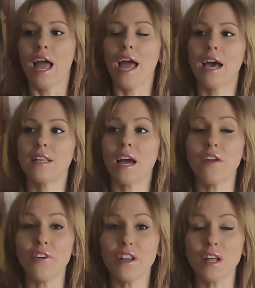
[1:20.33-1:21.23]
And I
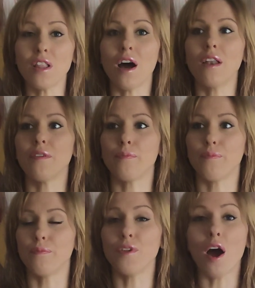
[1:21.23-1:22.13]
found a lot
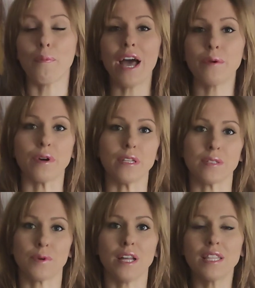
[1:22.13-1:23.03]
of not bad
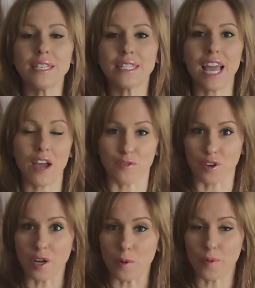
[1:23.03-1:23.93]
ones. Well, at least they have
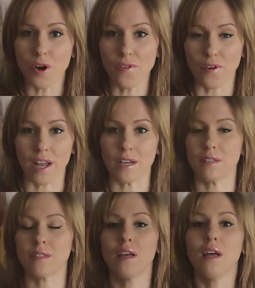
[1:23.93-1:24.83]
real
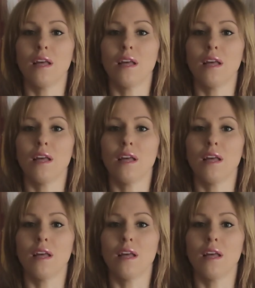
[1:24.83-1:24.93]
profiles.